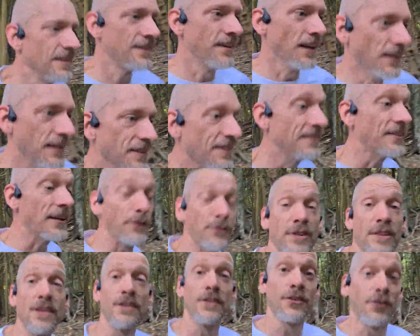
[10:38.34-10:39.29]
details in the
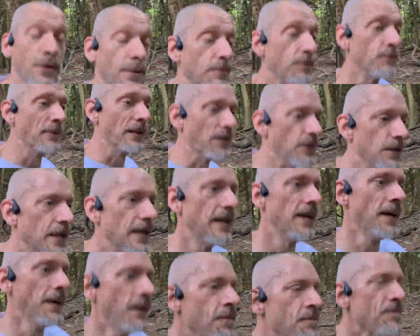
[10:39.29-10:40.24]
description below.
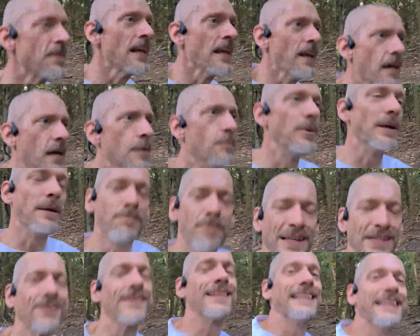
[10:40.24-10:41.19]
But it
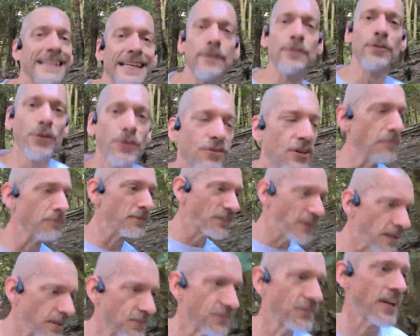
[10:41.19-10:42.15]
basically gives you some
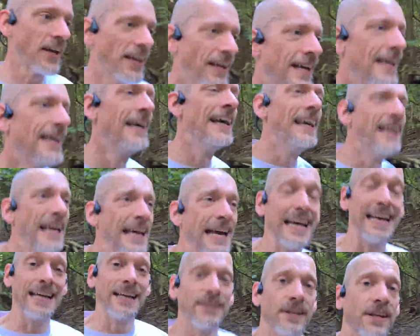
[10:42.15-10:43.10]
dust
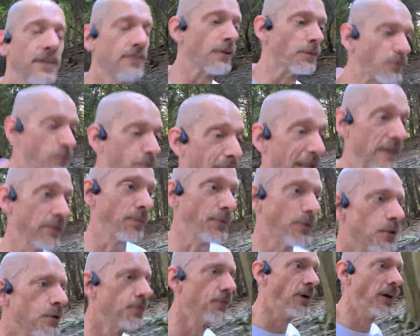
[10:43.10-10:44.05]
and some
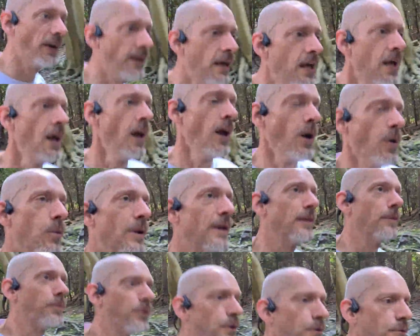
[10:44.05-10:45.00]
splash-proof
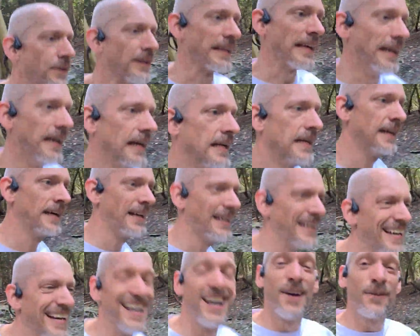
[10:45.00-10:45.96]
weatherproofing.
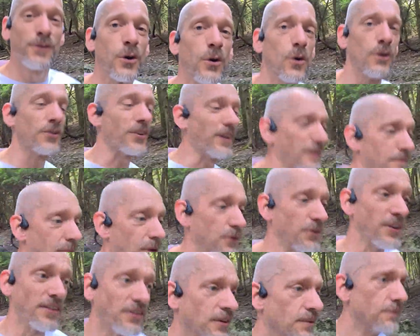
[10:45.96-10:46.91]
Of course, like most
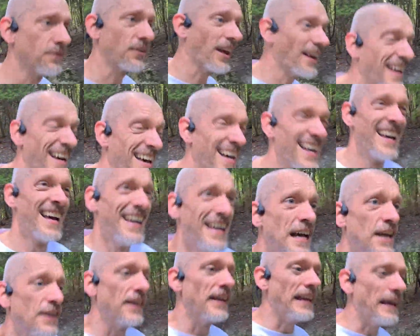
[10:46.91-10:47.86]
systems,
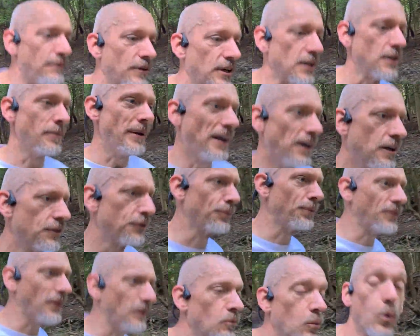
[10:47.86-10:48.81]
they're never going to be
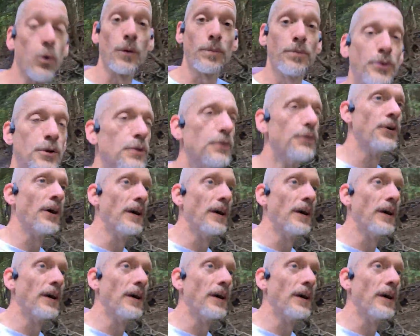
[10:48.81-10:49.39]
100% waterproof.